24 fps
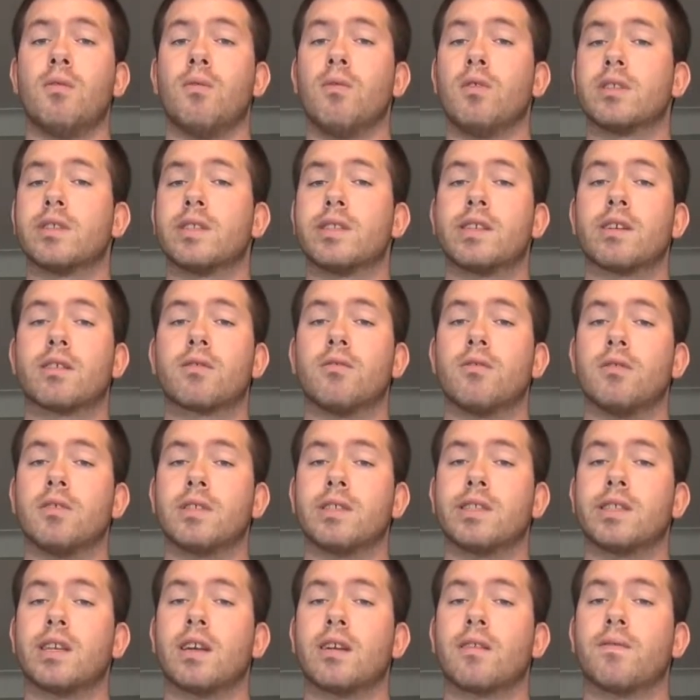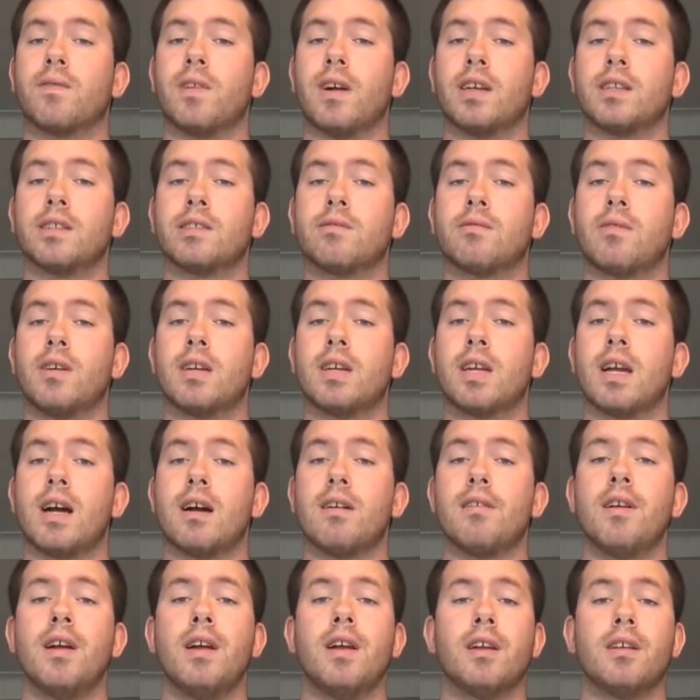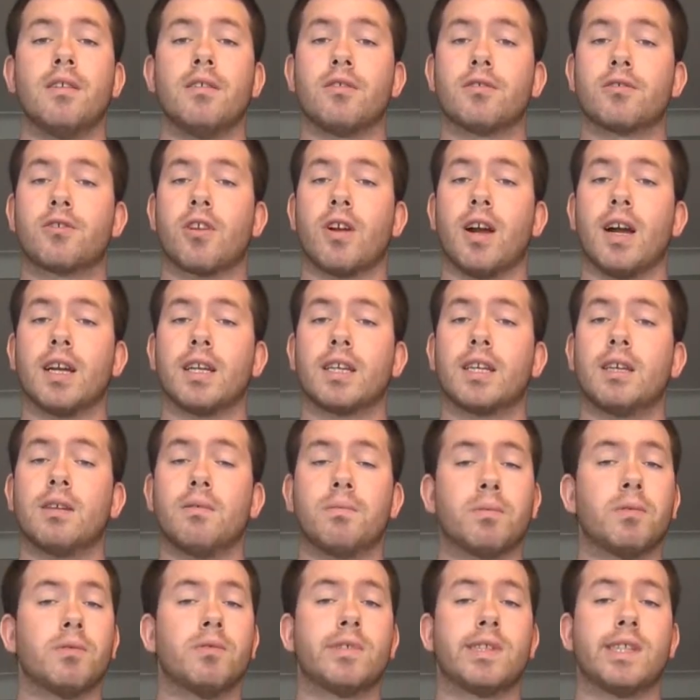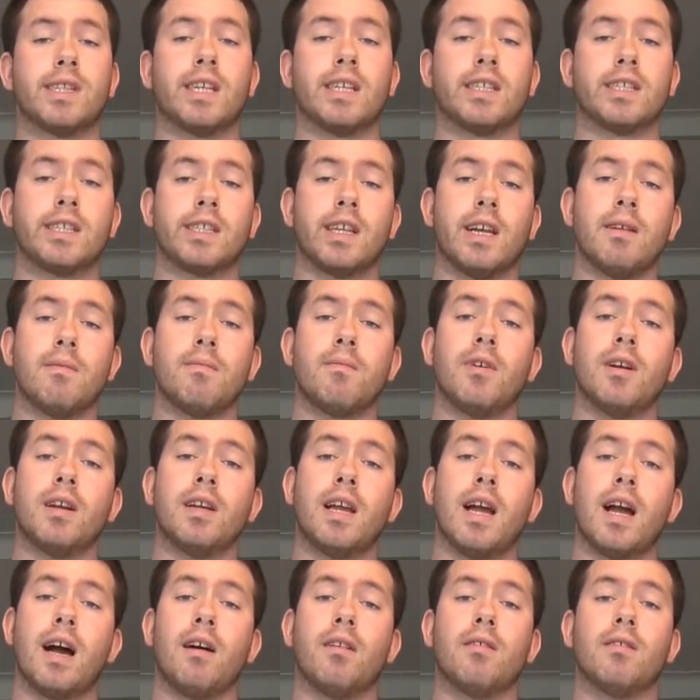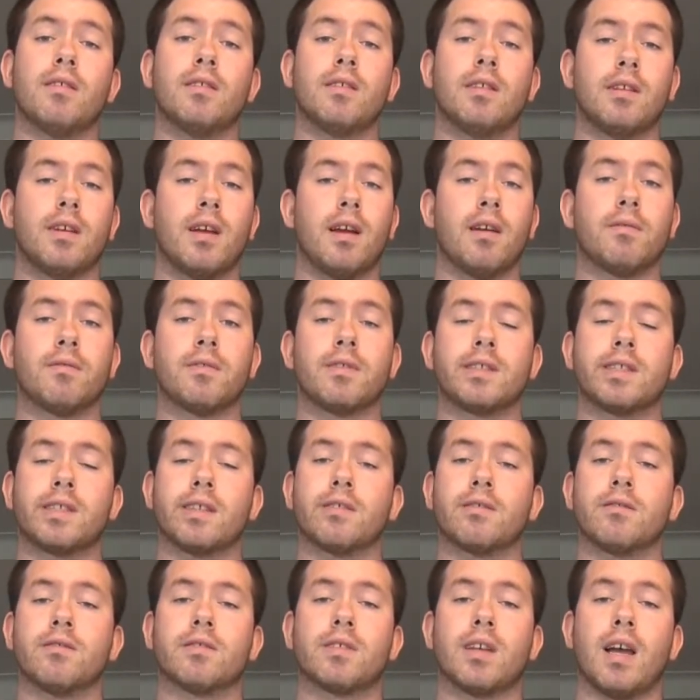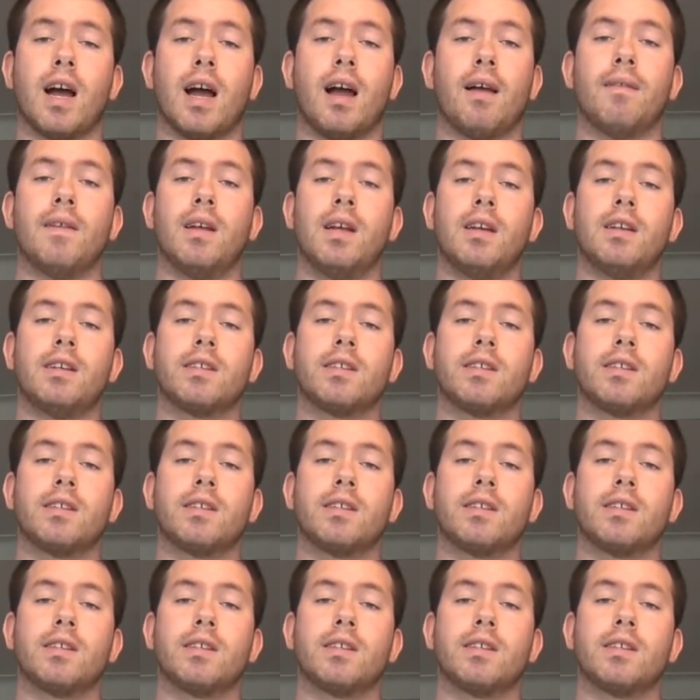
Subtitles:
Once the corn snake finds a way out, it will try and keep using that same way out every single time.